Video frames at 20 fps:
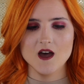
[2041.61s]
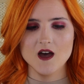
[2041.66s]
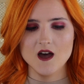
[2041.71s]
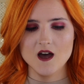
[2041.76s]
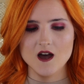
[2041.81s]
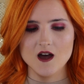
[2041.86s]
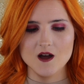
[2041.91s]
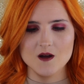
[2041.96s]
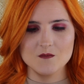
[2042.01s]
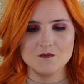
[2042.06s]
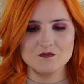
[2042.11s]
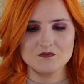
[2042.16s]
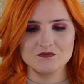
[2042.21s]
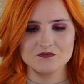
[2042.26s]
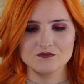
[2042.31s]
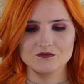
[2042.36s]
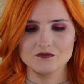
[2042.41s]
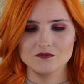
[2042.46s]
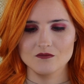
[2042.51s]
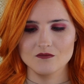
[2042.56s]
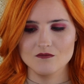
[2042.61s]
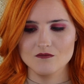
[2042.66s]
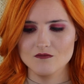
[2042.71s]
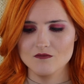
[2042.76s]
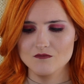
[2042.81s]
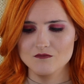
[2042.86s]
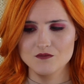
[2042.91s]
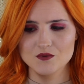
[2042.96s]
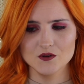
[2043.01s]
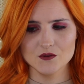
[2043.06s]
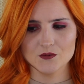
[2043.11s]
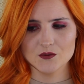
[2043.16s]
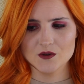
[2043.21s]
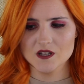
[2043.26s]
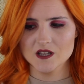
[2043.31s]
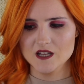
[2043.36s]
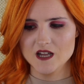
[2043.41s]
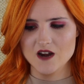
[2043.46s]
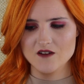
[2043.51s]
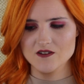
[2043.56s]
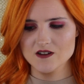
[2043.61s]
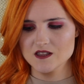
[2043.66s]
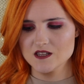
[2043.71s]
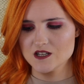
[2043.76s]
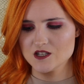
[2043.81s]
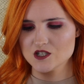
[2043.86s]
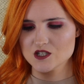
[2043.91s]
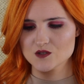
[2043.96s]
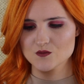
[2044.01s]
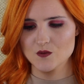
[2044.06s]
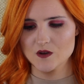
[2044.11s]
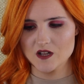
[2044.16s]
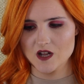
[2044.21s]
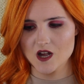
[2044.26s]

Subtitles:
But really everything just went